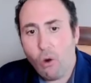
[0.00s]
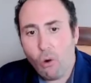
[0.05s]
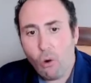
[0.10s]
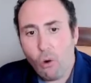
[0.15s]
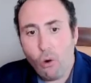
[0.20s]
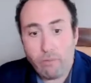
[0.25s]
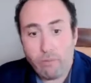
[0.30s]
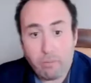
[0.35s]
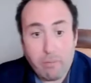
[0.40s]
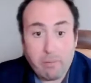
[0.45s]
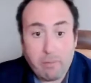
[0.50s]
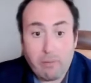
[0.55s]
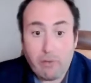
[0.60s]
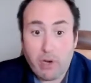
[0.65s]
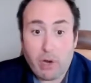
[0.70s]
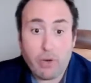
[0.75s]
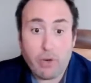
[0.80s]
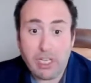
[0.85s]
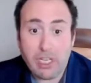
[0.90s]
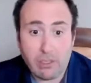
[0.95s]
or maybe we're
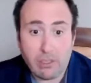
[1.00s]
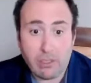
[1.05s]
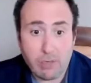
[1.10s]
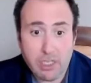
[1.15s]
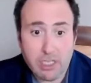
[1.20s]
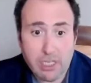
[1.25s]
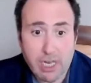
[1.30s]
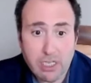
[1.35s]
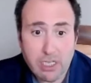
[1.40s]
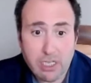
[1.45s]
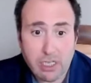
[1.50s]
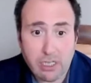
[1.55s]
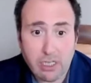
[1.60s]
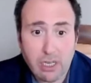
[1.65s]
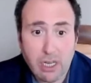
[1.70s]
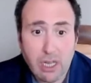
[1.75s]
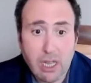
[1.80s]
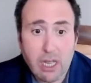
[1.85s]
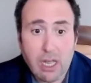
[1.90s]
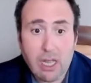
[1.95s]
already in a recession.
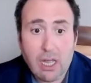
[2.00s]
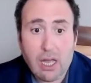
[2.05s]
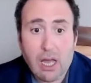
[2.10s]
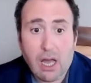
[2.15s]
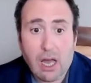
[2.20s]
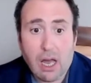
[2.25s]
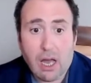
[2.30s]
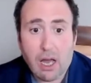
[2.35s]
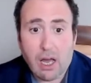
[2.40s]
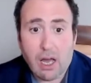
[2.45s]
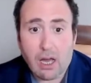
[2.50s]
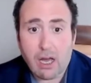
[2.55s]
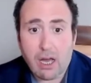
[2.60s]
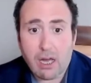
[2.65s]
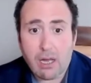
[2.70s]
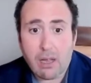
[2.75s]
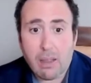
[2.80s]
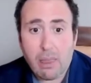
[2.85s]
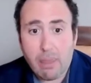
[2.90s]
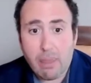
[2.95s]

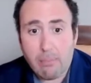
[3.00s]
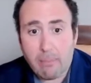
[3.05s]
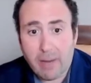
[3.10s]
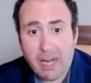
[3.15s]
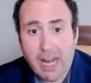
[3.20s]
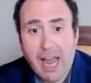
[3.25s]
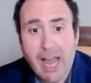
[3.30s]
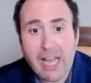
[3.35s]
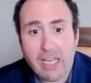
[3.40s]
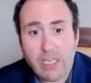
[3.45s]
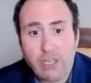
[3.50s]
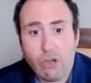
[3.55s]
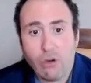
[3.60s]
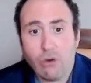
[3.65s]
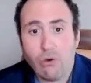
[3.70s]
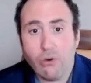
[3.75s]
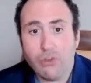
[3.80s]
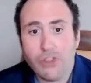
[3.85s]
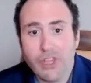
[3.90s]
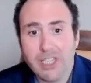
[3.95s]
Uh, but I
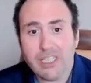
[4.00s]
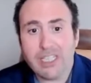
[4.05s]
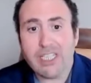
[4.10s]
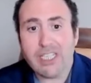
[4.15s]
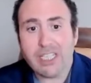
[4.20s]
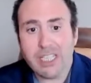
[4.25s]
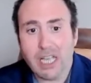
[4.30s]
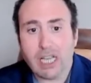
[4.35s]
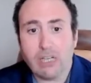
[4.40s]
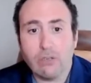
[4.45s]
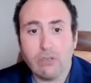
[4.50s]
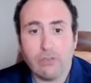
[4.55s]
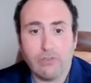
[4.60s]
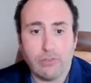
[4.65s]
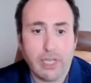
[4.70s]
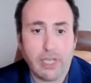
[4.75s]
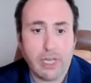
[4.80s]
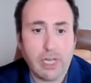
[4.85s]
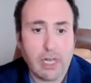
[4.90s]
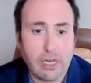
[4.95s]
know this is not good for
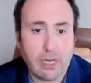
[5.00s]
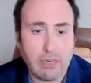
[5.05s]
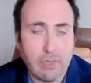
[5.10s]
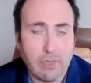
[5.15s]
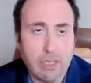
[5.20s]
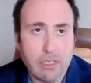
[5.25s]
the economy.